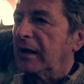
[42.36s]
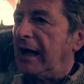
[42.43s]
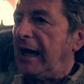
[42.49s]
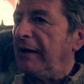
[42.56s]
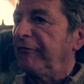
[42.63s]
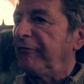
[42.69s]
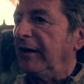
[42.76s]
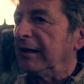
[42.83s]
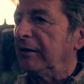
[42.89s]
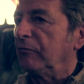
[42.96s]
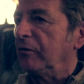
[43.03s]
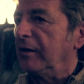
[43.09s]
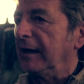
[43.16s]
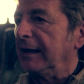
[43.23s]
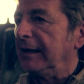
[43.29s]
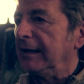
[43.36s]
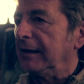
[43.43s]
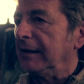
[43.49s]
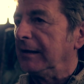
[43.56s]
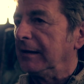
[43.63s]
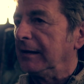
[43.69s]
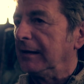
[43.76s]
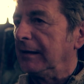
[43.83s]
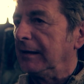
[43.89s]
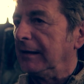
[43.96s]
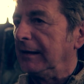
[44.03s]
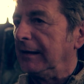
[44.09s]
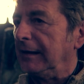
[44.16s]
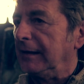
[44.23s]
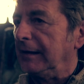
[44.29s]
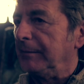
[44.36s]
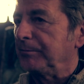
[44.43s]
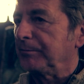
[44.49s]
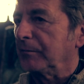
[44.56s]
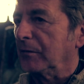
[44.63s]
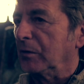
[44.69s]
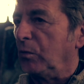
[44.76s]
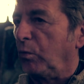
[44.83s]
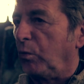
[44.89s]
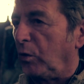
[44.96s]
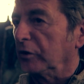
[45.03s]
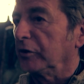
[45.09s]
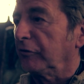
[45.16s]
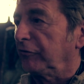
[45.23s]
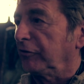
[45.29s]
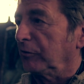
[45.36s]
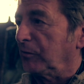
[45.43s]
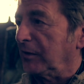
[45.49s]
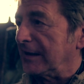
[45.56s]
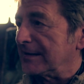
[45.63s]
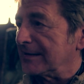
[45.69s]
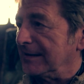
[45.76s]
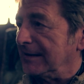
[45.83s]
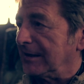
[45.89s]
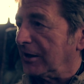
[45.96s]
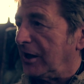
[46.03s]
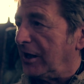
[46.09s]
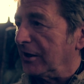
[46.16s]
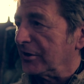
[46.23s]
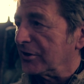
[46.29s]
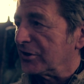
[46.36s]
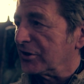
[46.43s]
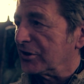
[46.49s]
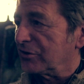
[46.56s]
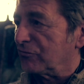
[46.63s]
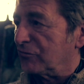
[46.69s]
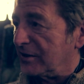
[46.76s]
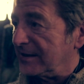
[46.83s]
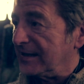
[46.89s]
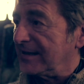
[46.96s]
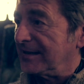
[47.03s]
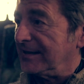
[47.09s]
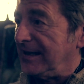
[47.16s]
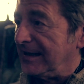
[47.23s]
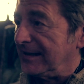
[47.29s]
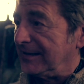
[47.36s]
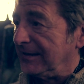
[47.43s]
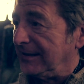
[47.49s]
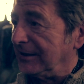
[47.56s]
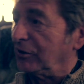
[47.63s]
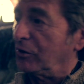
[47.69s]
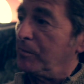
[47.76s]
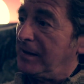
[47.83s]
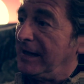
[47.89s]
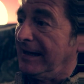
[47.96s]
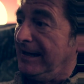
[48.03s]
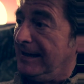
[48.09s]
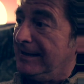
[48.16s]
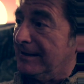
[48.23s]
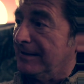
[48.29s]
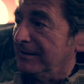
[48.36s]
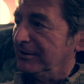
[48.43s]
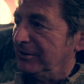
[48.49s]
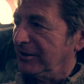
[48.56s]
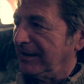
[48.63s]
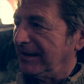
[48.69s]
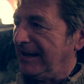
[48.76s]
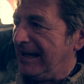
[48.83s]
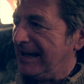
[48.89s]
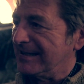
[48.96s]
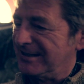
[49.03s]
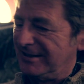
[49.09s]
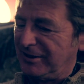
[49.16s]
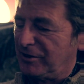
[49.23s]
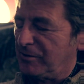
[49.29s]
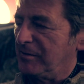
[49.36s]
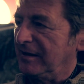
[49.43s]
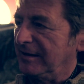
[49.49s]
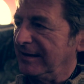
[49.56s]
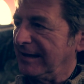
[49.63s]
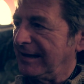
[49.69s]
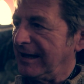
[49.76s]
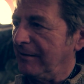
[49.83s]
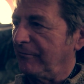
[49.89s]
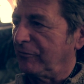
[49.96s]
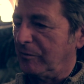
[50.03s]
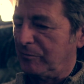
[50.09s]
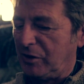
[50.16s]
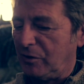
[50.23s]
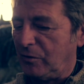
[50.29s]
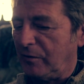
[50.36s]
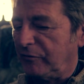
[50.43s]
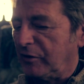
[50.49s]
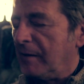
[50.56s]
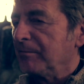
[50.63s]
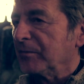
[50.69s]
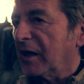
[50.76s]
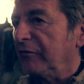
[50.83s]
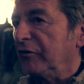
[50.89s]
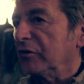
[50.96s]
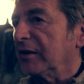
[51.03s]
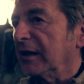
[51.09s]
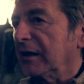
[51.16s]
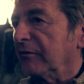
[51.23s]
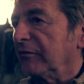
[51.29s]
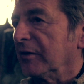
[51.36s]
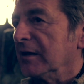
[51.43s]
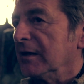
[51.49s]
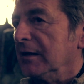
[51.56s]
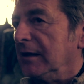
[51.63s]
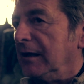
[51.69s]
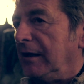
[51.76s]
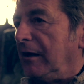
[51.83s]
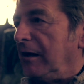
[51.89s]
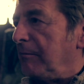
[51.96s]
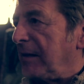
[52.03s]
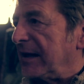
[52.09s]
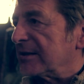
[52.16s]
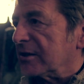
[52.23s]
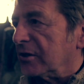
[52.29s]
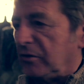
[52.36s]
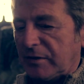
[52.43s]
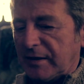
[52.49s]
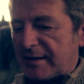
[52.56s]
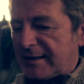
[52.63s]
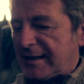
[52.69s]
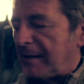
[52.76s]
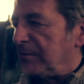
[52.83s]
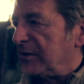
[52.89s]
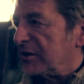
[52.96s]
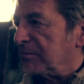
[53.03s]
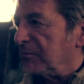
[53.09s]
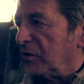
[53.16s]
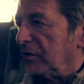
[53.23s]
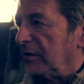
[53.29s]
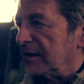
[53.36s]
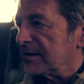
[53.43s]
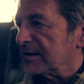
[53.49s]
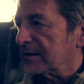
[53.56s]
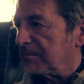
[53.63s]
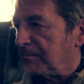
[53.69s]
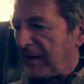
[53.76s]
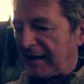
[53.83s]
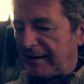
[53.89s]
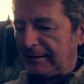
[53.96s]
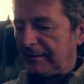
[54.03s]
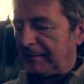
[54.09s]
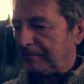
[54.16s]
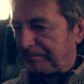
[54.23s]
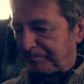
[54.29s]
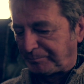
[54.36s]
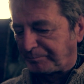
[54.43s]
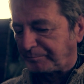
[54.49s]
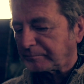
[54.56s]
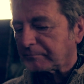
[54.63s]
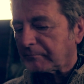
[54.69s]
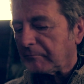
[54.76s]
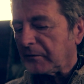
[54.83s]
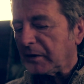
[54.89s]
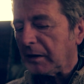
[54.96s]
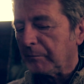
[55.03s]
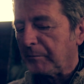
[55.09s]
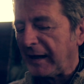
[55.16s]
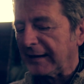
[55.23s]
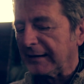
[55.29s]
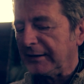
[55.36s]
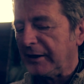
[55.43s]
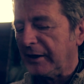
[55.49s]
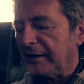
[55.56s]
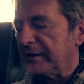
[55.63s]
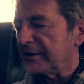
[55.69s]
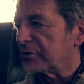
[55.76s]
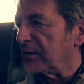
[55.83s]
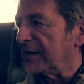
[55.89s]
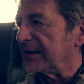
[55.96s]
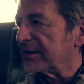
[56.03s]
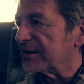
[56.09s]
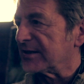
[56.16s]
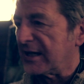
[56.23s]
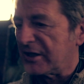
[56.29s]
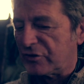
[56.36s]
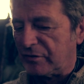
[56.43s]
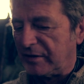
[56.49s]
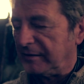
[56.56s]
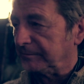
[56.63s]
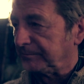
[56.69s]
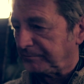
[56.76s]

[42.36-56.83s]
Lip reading: I find it really wonderful when I see that artists resist that and go back in to the class and the community they came from. You know, if you think of Mexico, the established muralists back in the early 20th century,